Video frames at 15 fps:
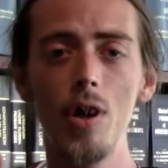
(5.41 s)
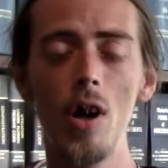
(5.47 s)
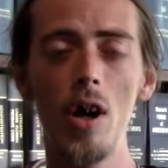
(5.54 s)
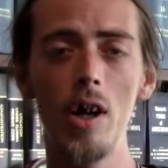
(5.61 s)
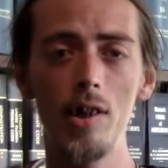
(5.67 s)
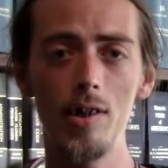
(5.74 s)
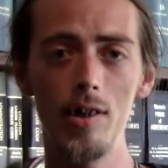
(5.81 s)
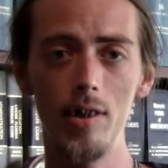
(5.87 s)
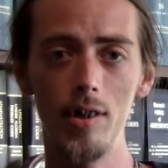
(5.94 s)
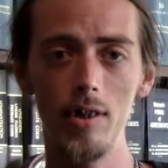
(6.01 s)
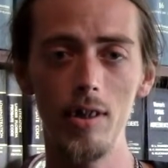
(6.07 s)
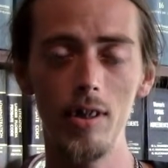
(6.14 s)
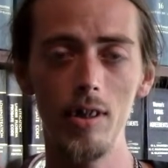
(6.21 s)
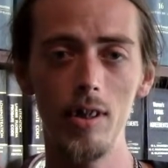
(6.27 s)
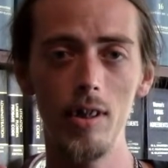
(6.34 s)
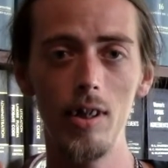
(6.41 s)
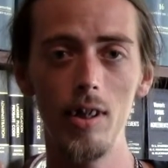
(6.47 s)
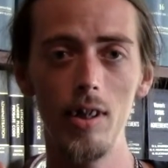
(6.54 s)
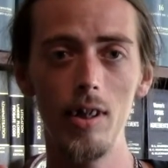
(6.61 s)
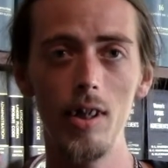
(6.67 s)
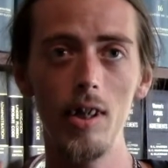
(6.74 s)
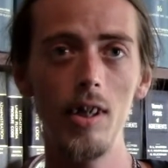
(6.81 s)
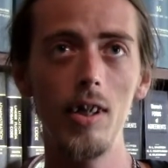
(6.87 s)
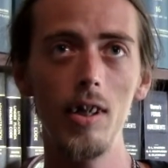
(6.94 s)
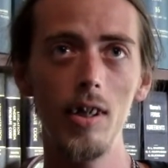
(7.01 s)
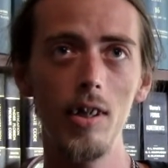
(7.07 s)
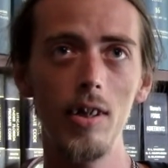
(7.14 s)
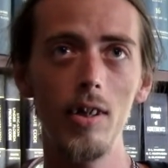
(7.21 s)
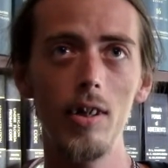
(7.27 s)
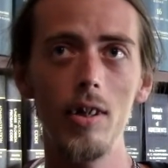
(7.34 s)
a car accident.
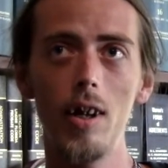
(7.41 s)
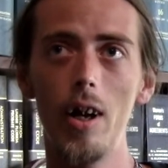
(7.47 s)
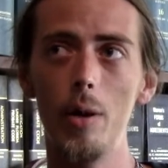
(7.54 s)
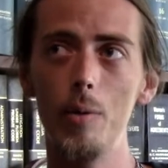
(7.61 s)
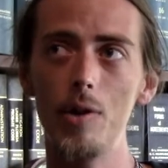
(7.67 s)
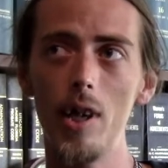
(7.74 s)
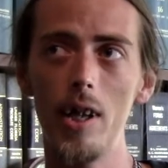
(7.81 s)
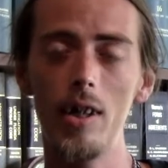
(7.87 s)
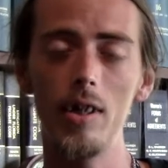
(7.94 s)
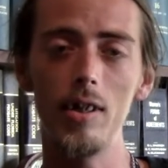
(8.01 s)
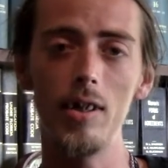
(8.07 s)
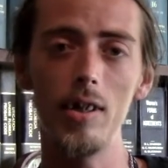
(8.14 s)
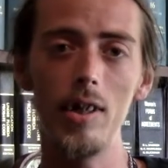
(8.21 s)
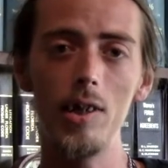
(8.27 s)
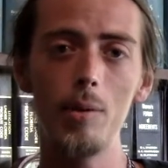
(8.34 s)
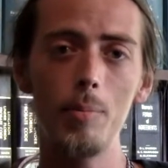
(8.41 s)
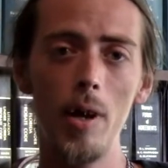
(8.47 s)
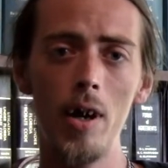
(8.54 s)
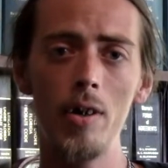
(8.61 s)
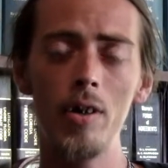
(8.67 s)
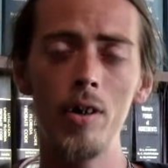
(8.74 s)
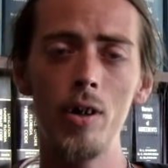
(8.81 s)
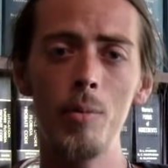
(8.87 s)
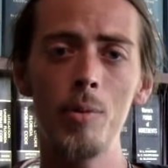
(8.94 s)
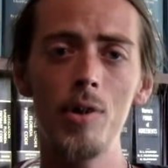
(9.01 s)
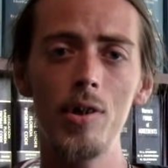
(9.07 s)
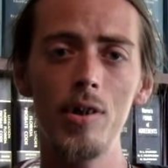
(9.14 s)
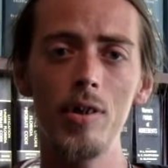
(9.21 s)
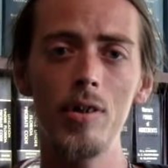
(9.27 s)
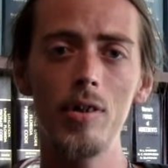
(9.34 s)
I was headed eastbound on
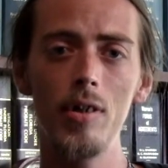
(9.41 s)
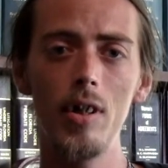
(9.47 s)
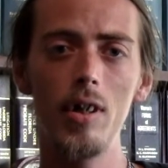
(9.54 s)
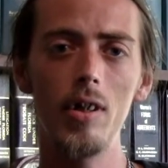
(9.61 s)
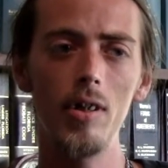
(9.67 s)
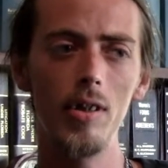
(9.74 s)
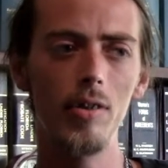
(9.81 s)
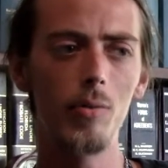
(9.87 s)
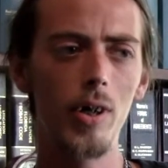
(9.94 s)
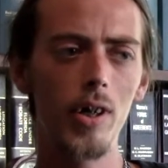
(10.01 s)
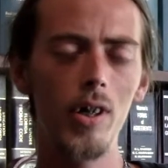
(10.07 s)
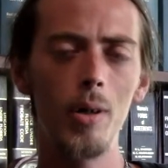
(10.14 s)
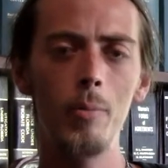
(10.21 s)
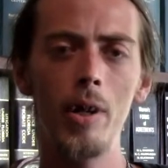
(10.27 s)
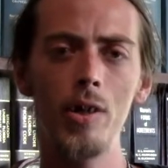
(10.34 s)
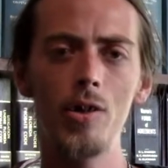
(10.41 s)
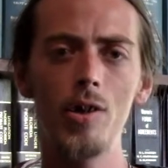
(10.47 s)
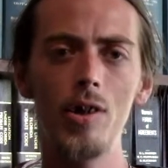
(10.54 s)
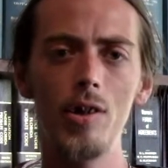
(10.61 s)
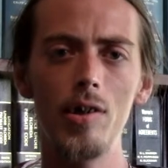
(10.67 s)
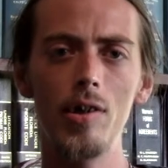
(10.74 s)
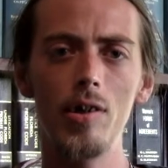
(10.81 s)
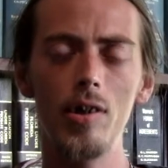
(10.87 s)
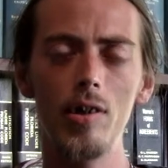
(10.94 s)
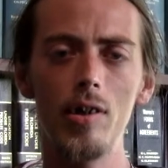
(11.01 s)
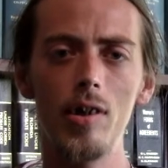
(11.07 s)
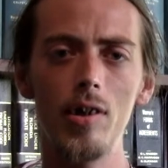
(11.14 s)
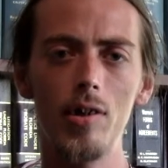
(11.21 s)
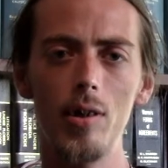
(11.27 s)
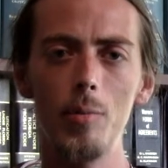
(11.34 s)
Ulmerton and right near Belcher and
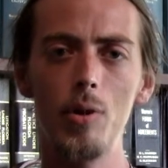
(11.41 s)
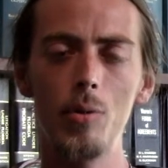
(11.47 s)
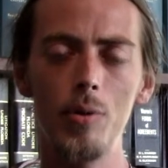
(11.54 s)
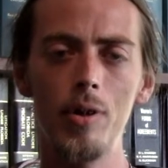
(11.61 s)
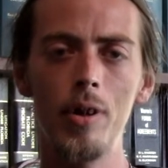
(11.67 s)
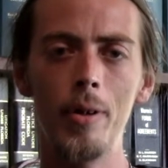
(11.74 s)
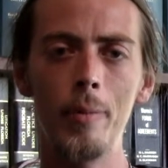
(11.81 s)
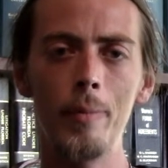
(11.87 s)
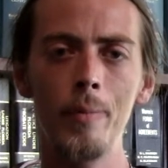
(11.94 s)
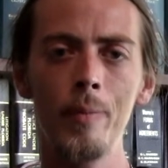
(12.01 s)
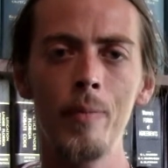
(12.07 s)
sixty-six, in between there.